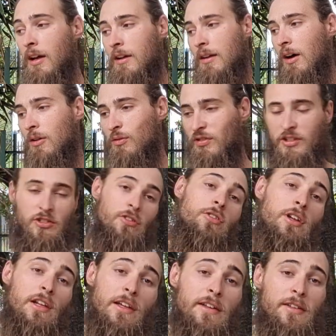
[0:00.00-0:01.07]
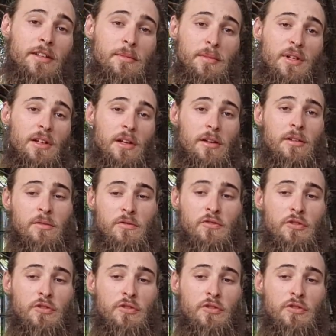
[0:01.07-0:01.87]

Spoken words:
Now if it's really intimidating for